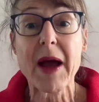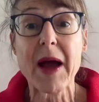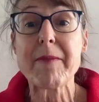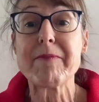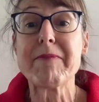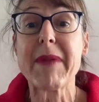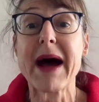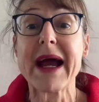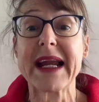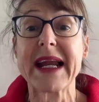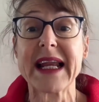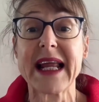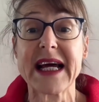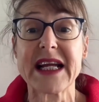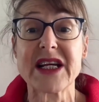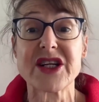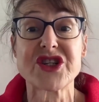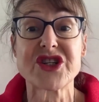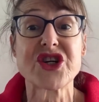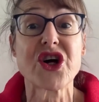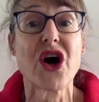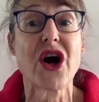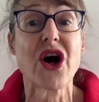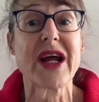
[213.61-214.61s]
mainland
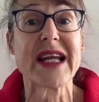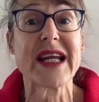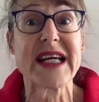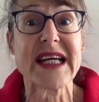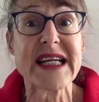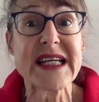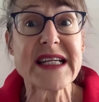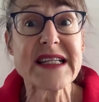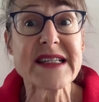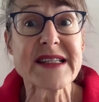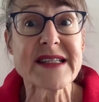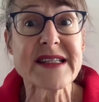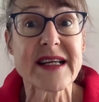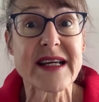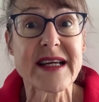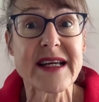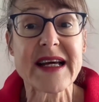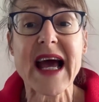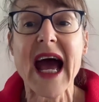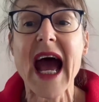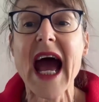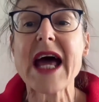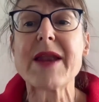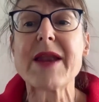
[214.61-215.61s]
Chinese,
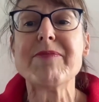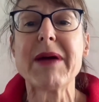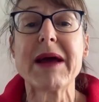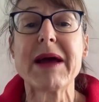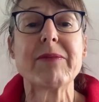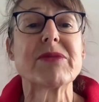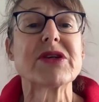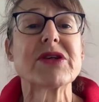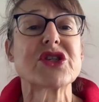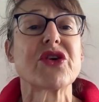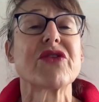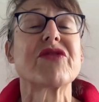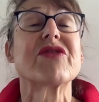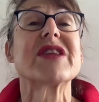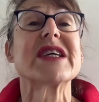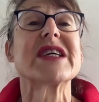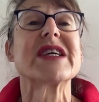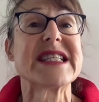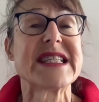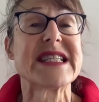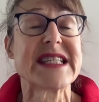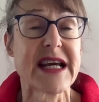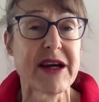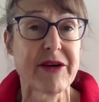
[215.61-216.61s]
and members of the
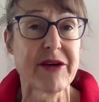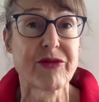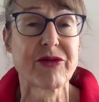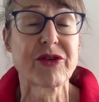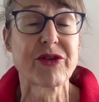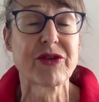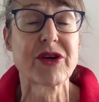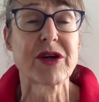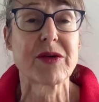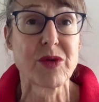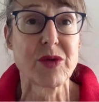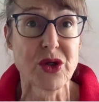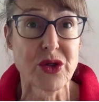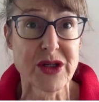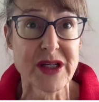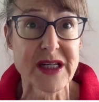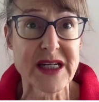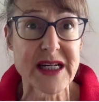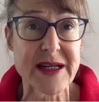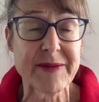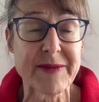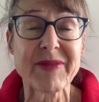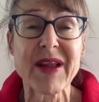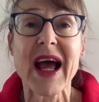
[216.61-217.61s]
deaf
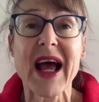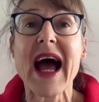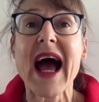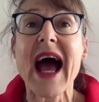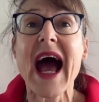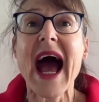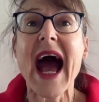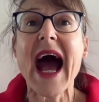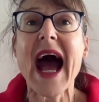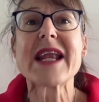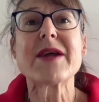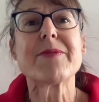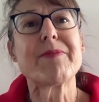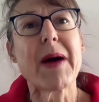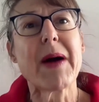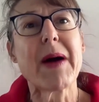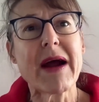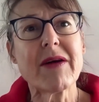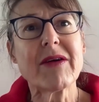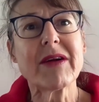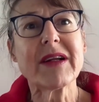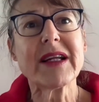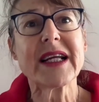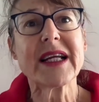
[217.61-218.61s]
community. And
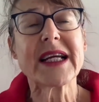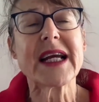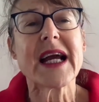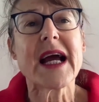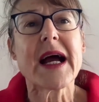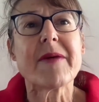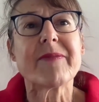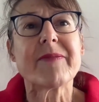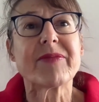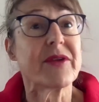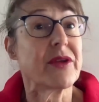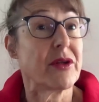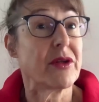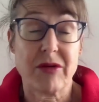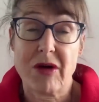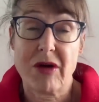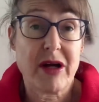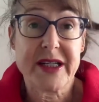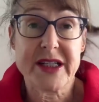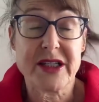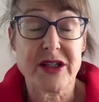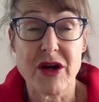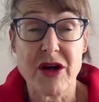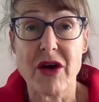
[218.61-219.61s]
apparently, I
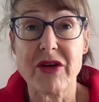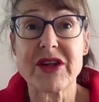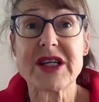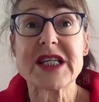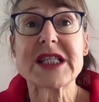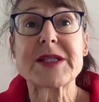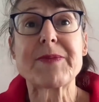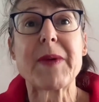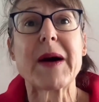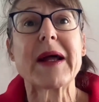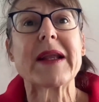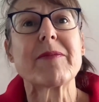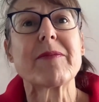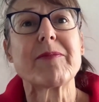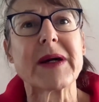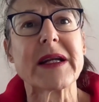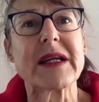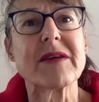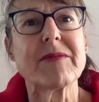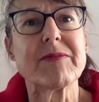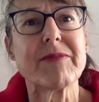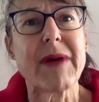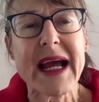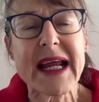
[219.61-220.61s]
didn't know this, but
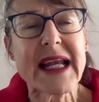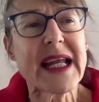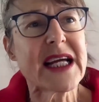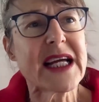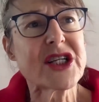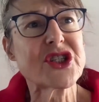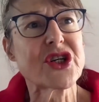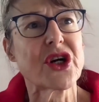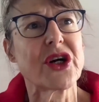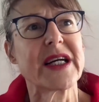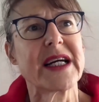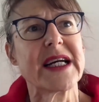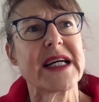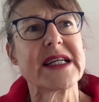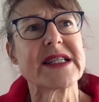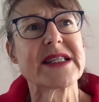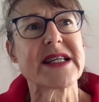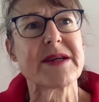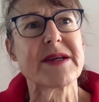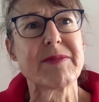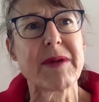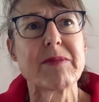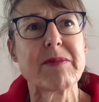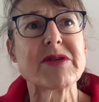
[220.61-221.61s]
mainland Chinese
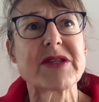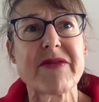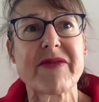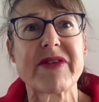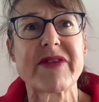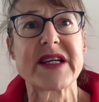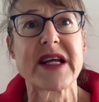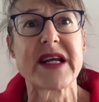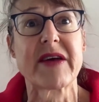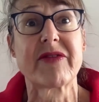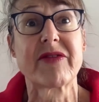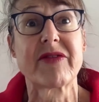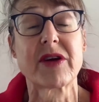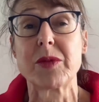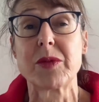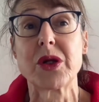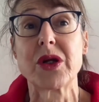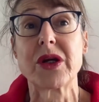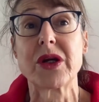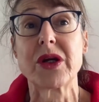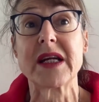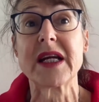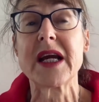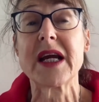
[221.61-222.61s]
and members of the deaf
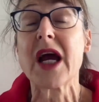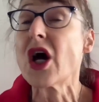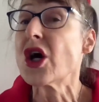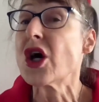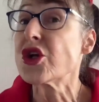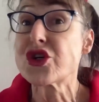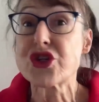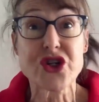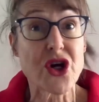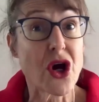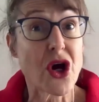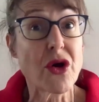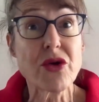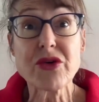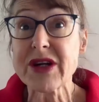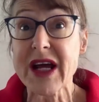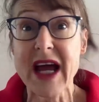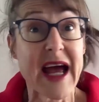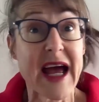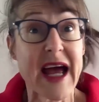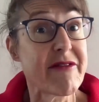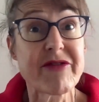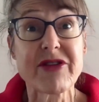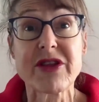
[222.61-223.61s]
community don't
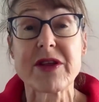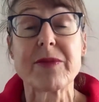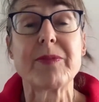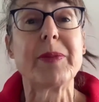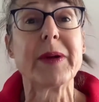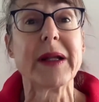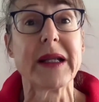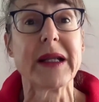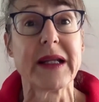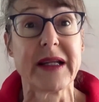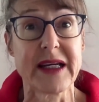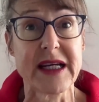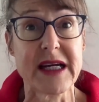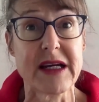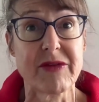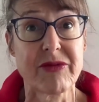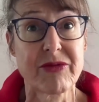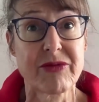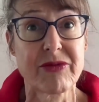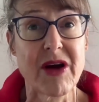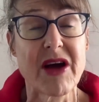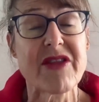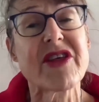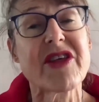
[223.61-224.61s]
have the
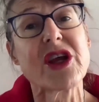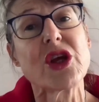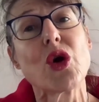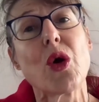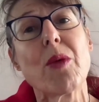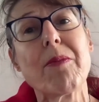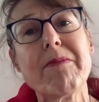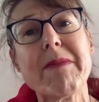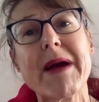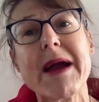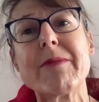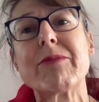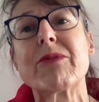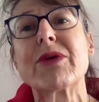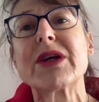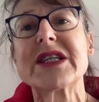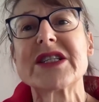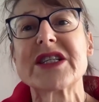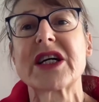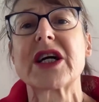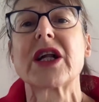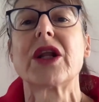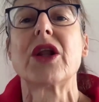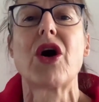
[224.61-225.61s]
belief that your memory
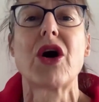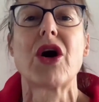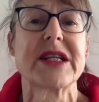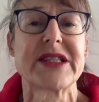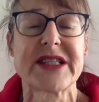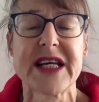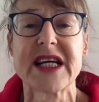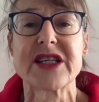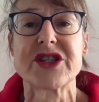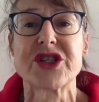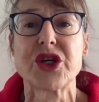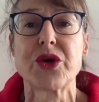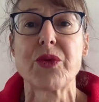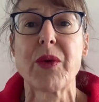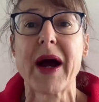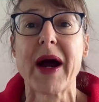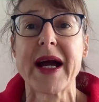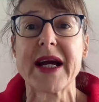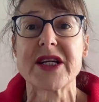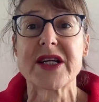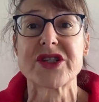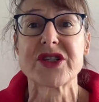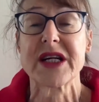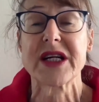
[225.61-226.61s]
declines as you
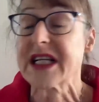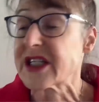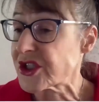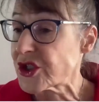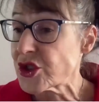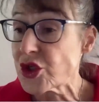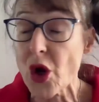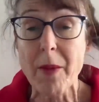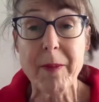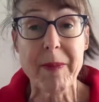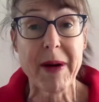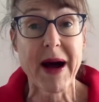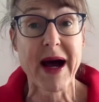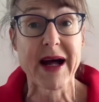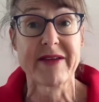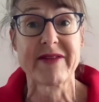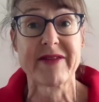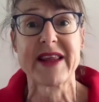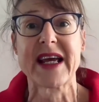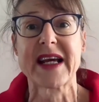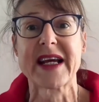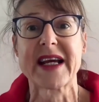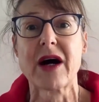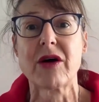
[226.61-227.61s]
age. It's not part of
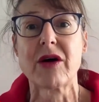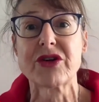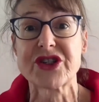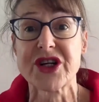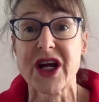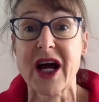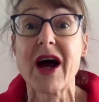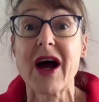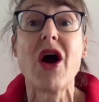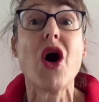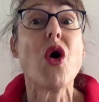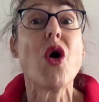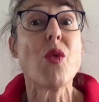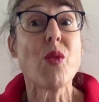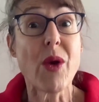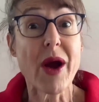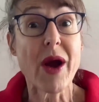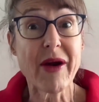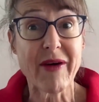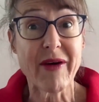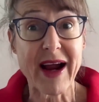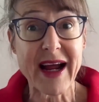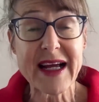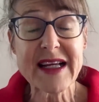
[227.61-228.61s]
their culture,
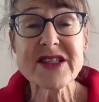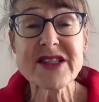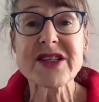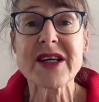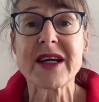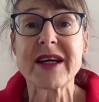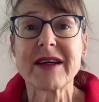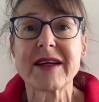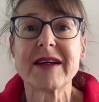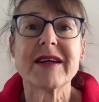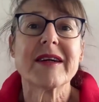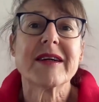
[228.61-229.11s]
whereas